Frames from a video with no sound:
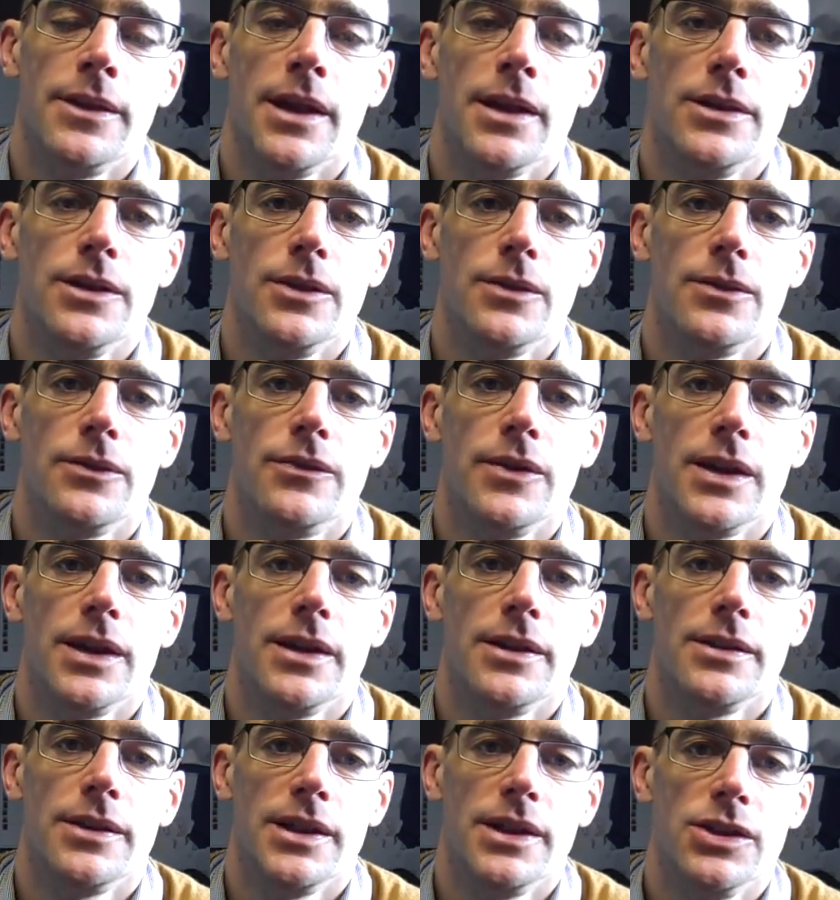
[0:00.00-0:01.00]
then you fill
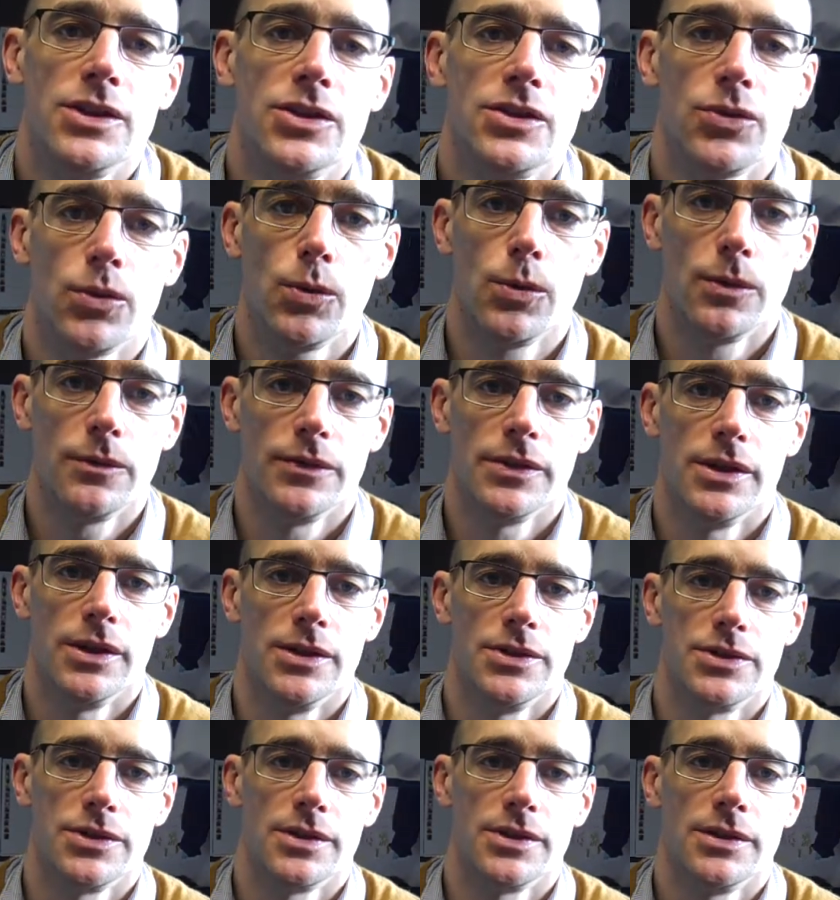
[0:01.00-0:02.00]
in the short
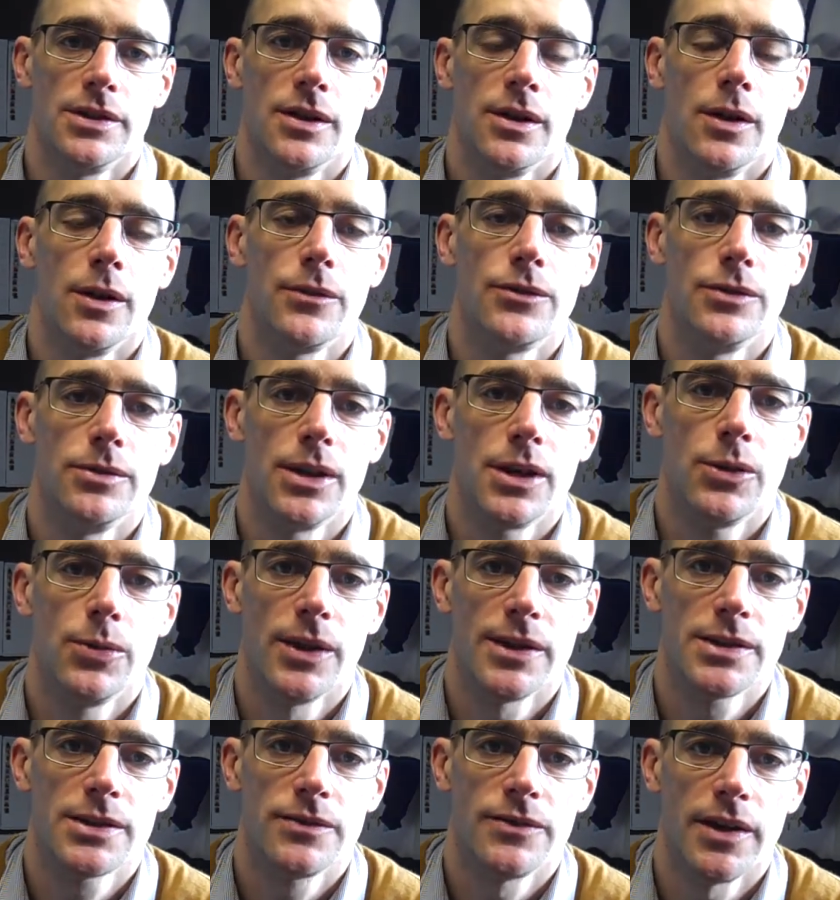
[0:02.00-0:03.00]
version of the
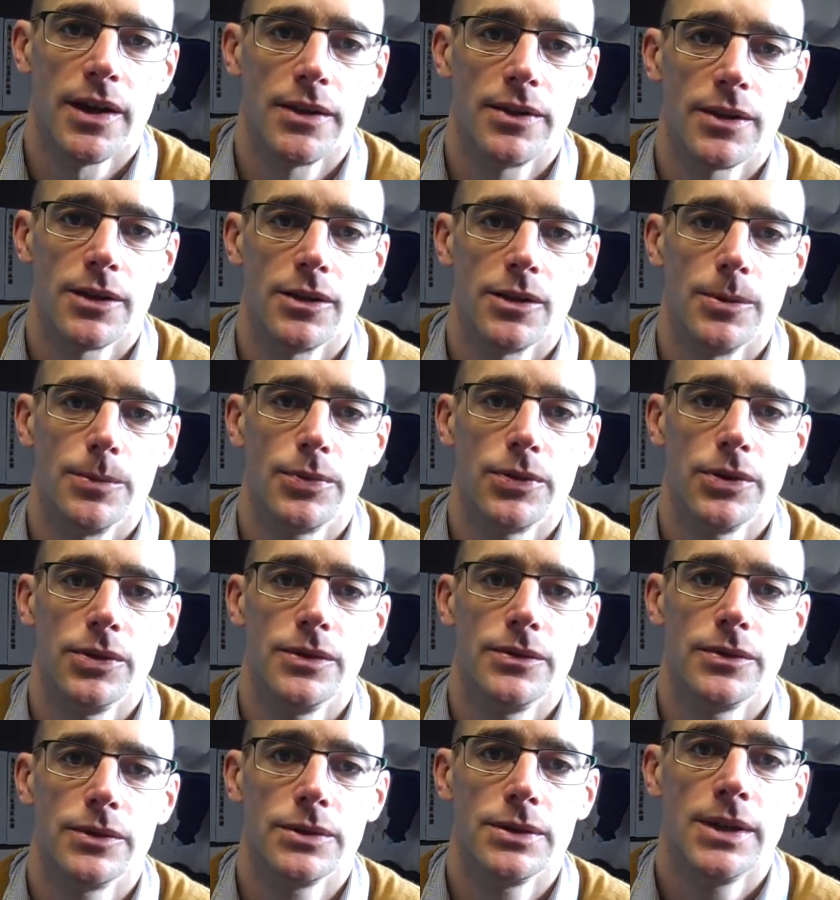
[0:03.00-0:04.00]
request for ethical
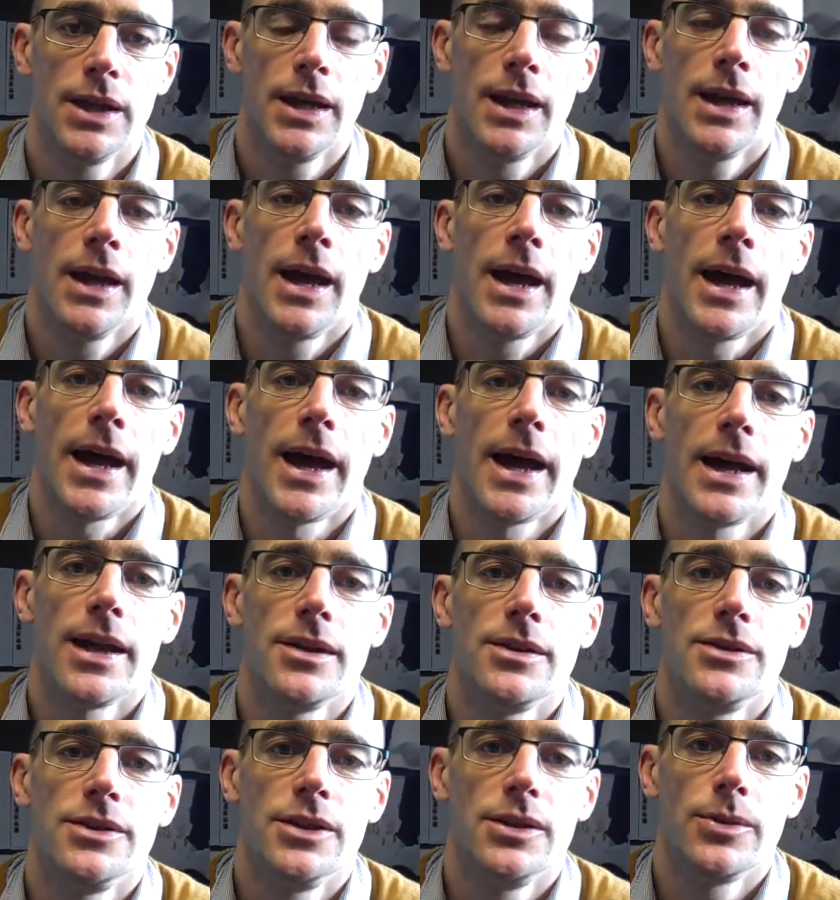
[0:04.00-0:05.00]
approval,
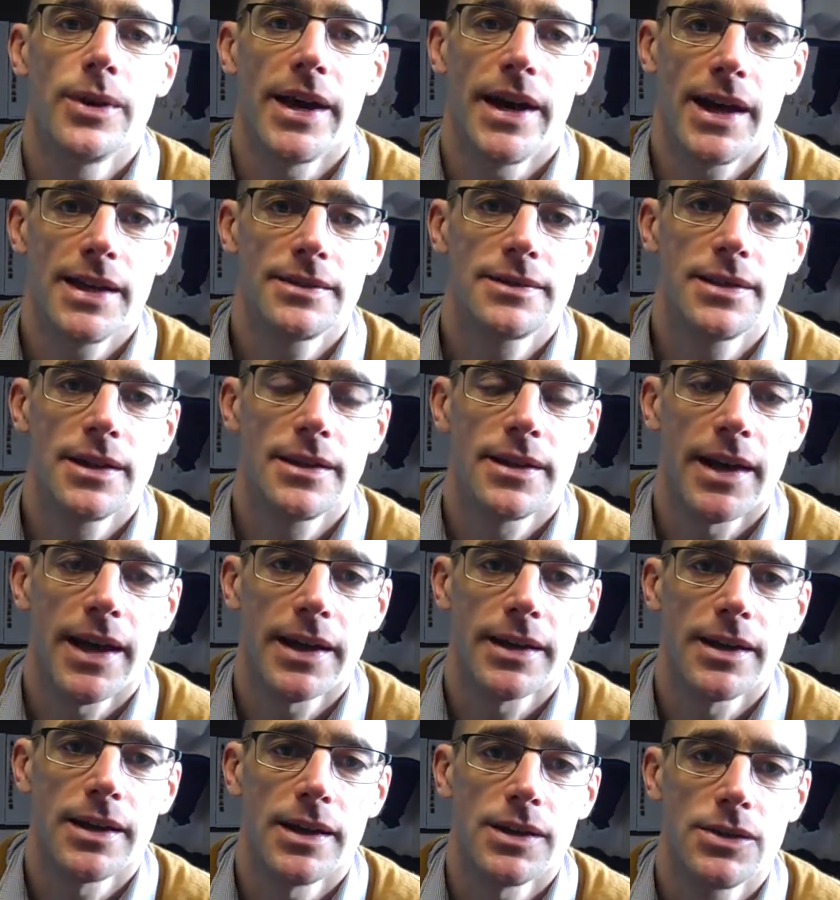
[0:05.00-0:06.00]
and you add to
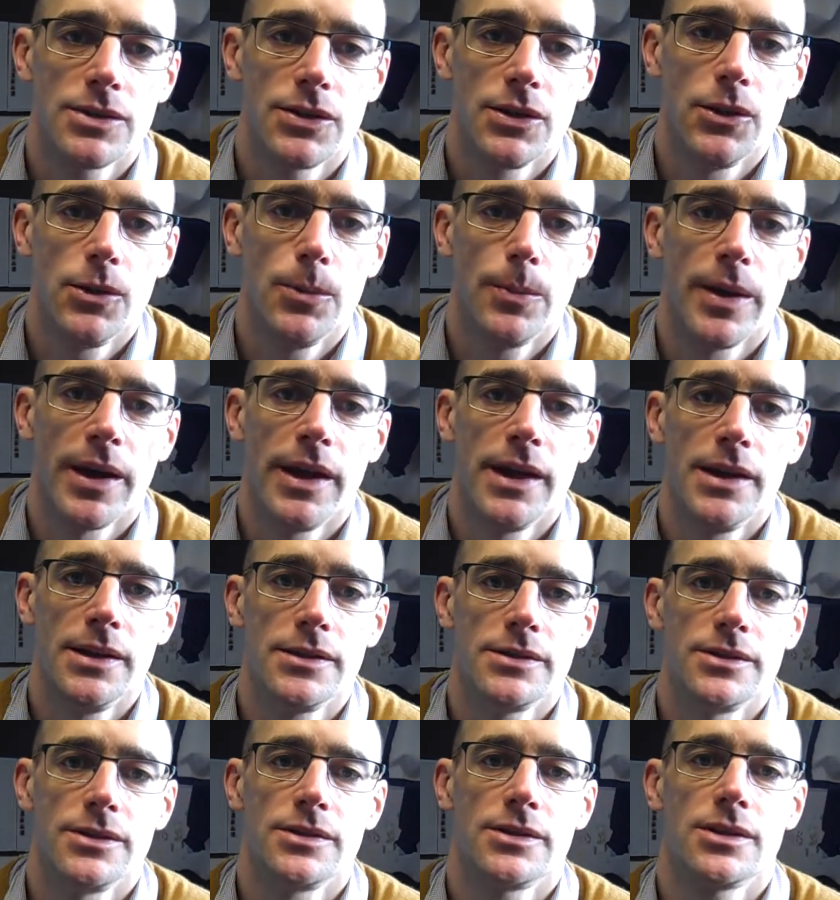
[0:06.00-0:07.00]
that a
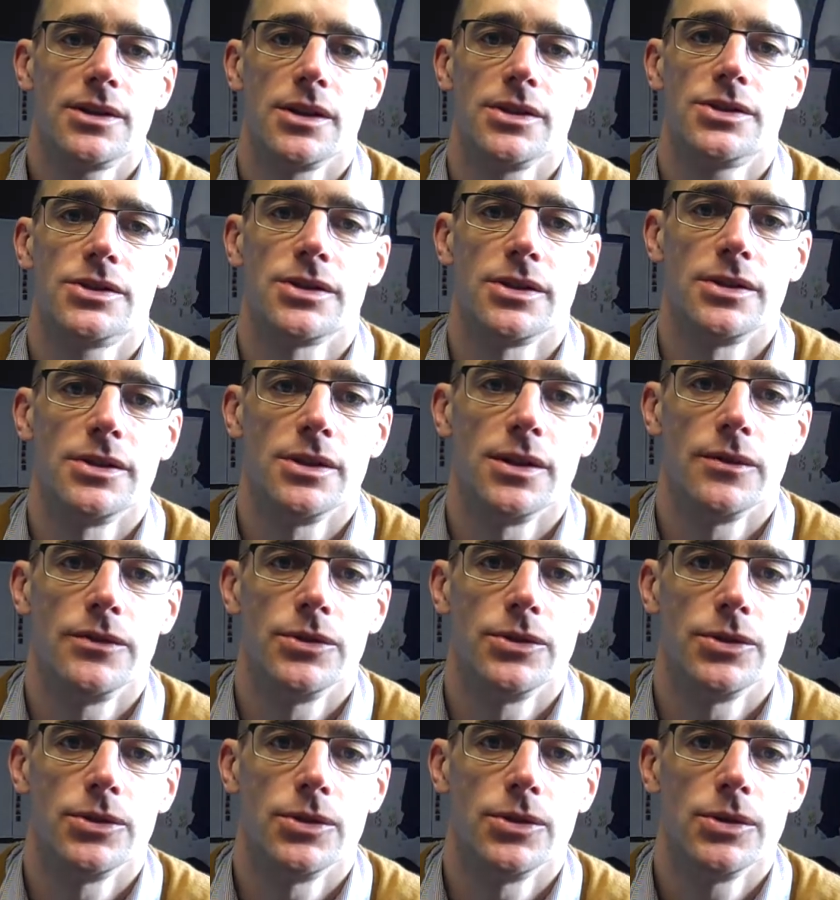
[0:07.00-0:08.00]
two-page discussion of
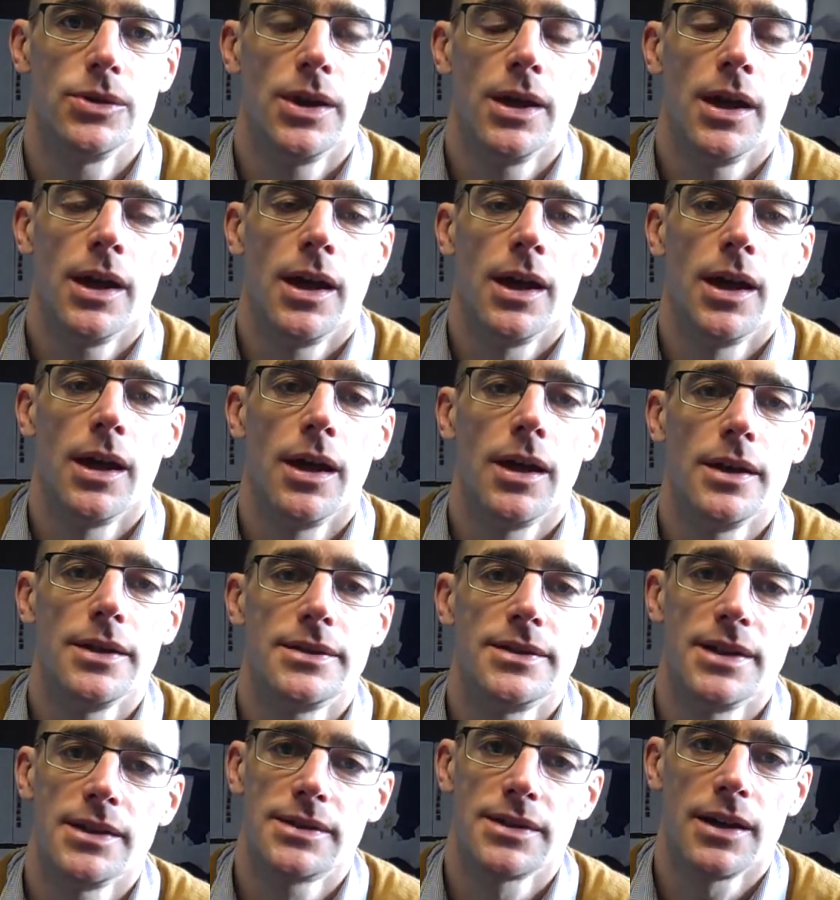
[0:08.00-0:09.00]
your
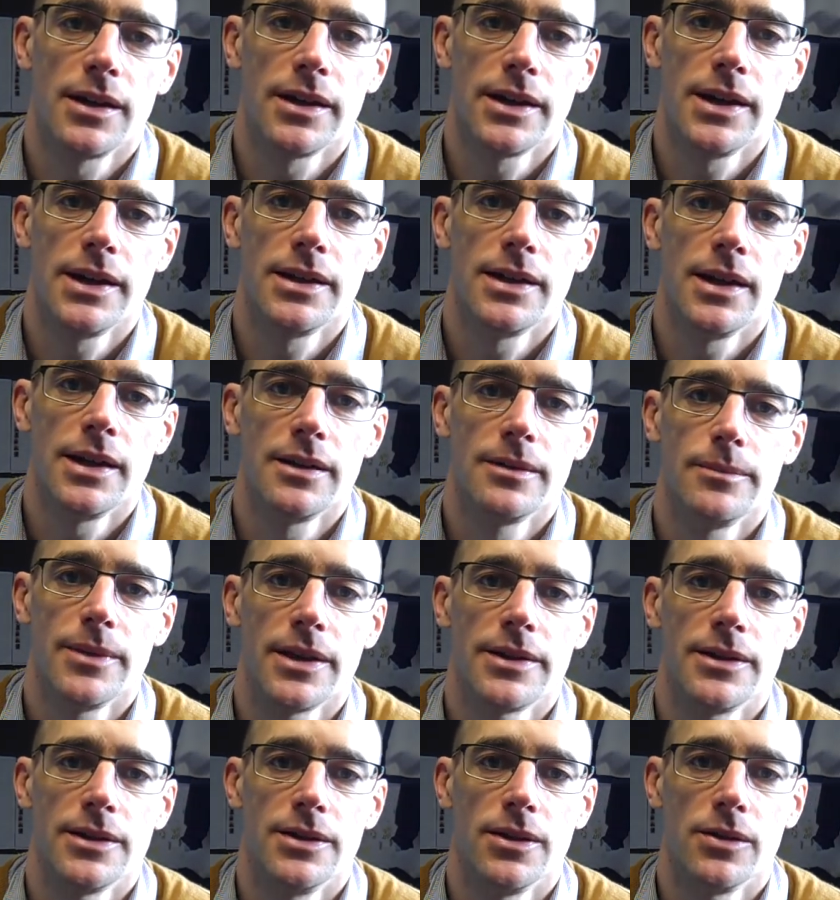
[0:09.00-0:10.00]
design and
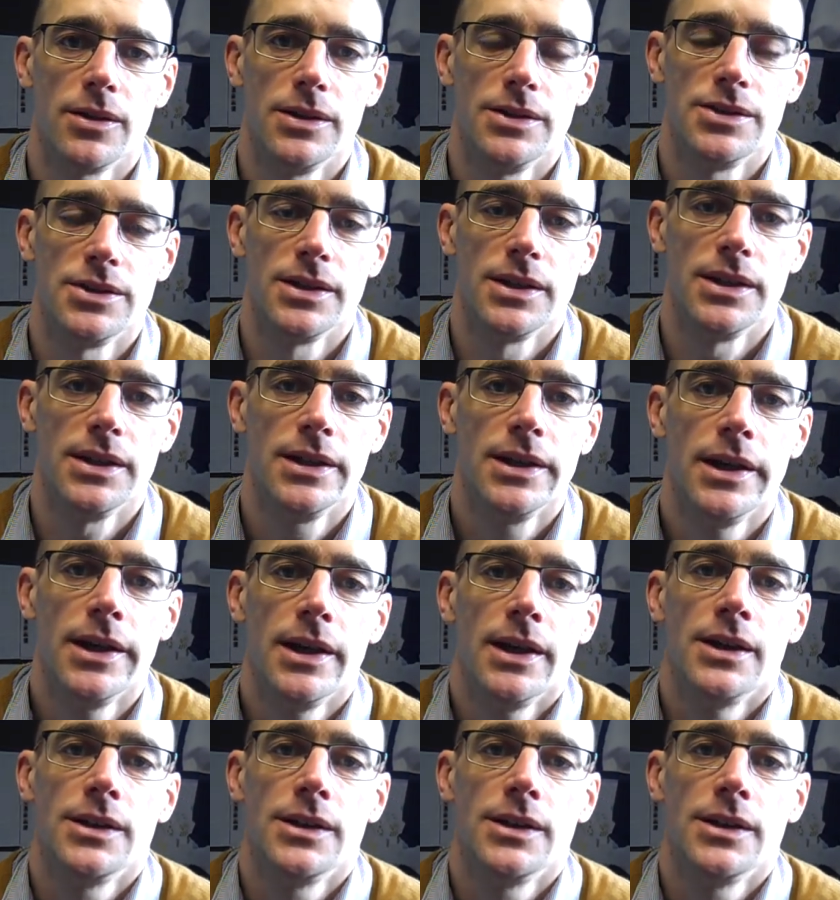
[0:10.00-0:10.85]
methodology,